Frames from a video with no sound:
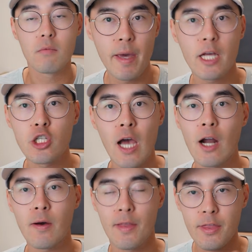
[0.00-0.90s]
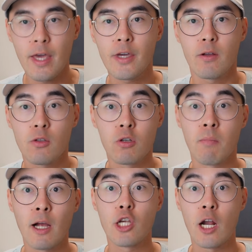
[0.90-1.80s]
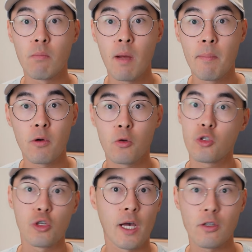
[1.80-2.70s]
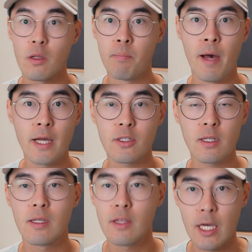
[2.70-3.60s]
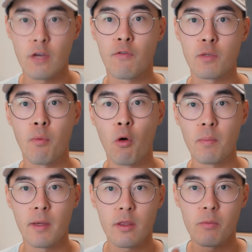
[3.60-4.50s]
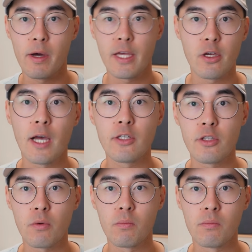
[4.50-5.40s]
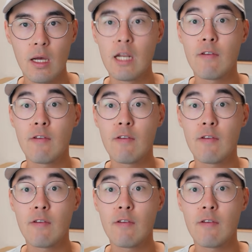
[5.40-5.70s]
Big shout out and thank you to my channel members. You guys are the best. Thank you for supporting me the way that you guys do. And